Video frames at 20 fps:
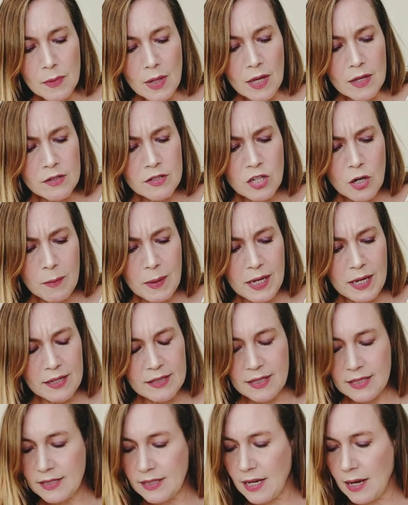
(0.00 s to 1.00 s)
And so because
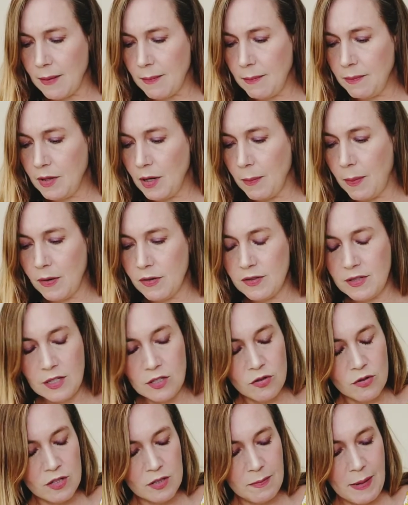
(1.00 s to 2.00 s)
it's they're both
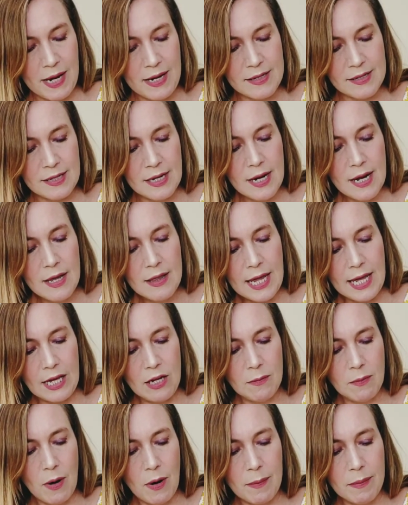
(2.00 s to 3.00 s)
citrus based, they
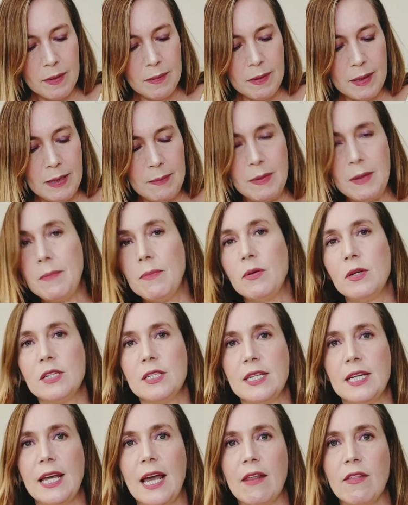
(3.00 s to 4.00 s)
could probably be put
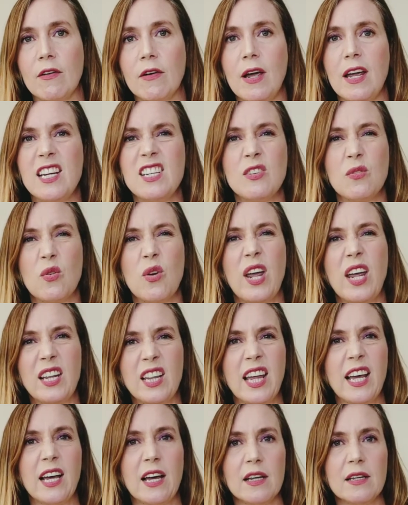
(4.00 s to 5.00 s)
together and create
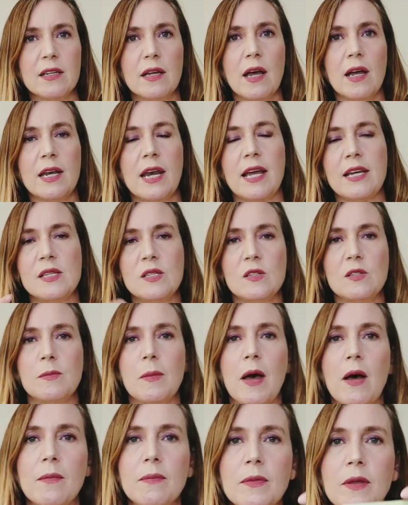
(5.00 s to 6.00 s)
like a nice
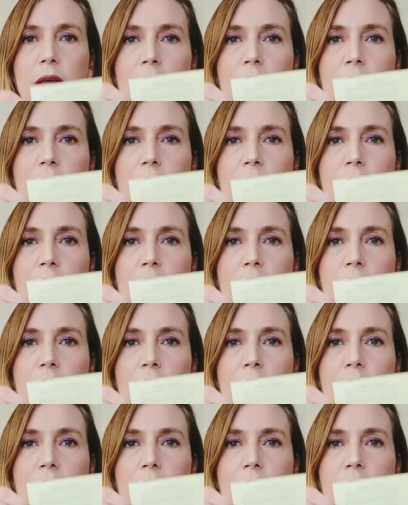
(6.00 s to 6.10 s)
smell.